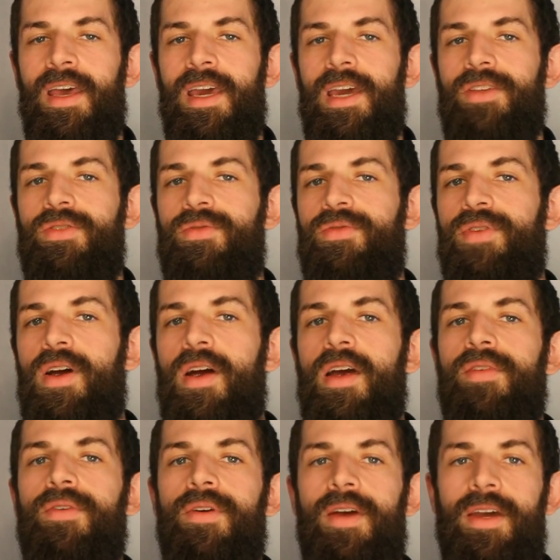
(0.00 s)
it's
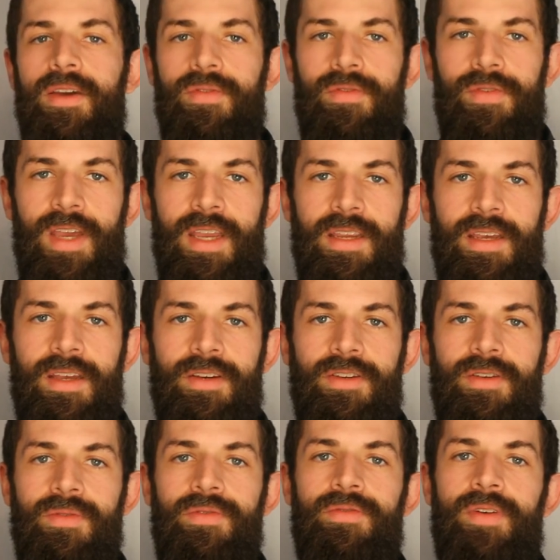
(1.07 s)
very, very convenient
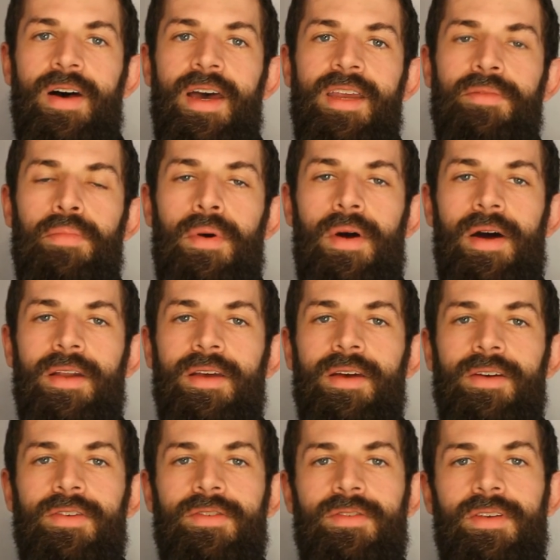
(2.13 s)
to find
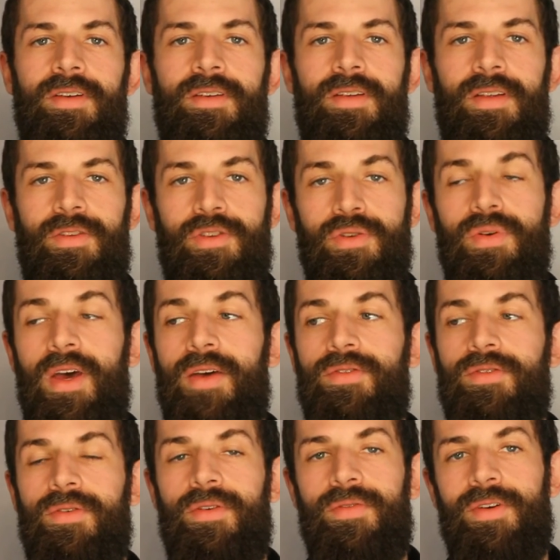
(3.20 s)
products that do have
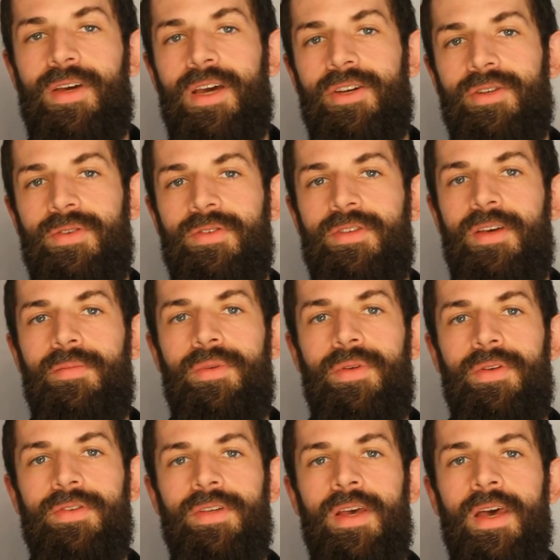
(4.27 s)
certification
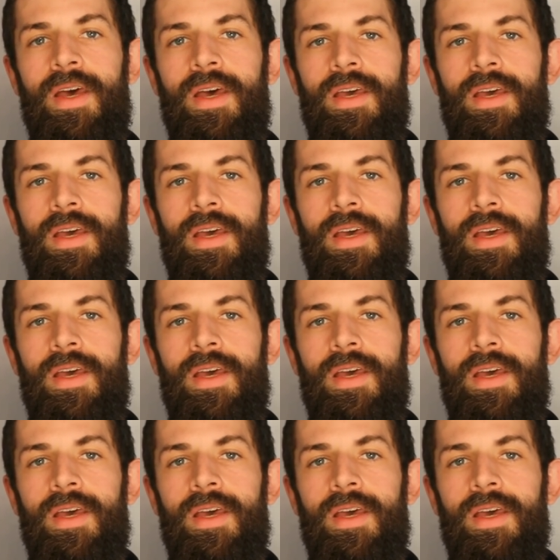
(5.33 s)
symbols,